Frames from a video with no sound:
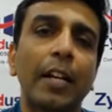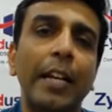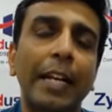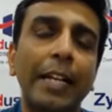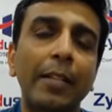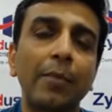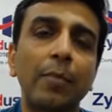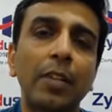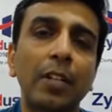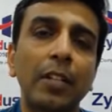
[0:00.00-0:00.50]

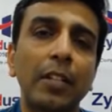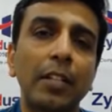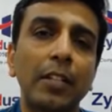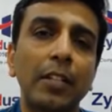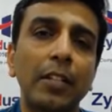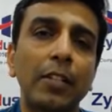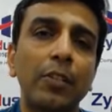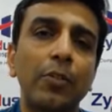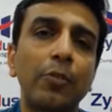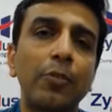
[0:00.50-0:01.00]

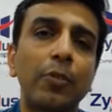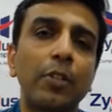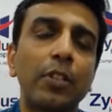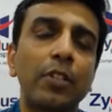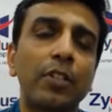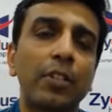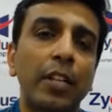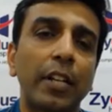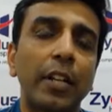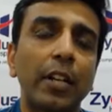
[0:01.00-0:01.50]
anybody who
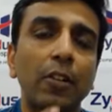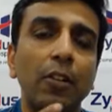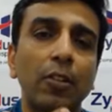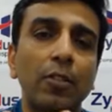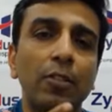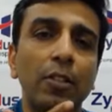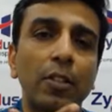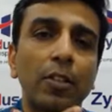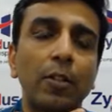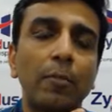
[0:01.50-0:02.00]
is sudden
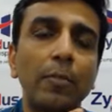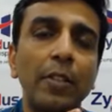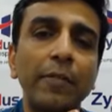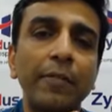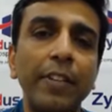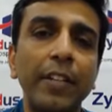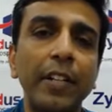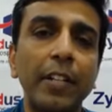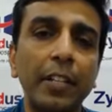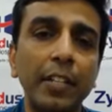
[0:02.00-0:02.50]
onset of
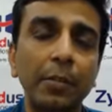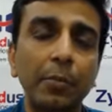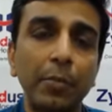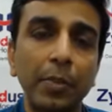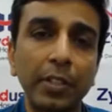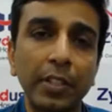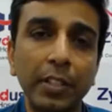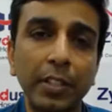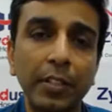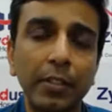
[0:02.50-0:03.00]
difficulty in
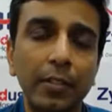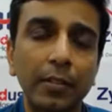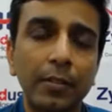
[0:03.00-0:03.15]
breathing,